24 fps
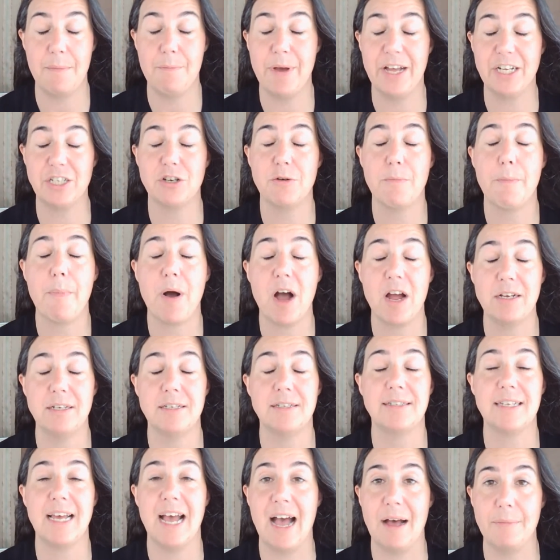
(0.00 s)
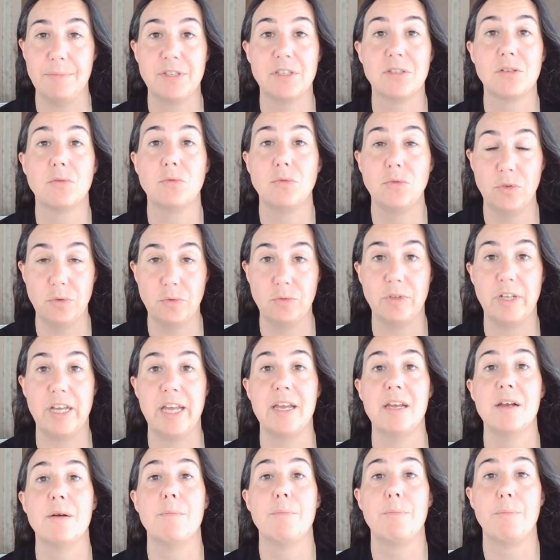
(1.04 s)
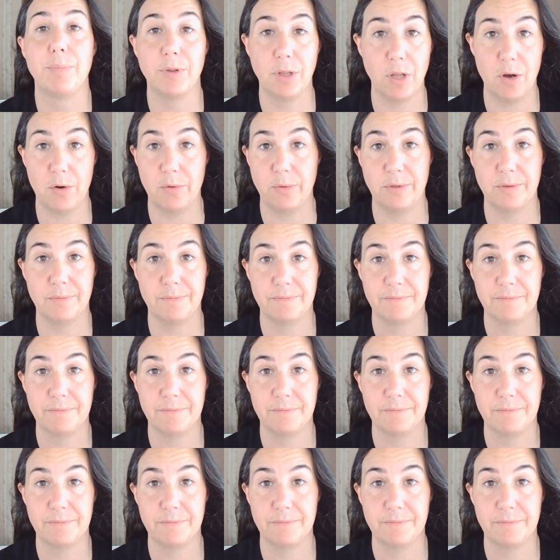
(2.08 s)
bet your mind is absolutely blown.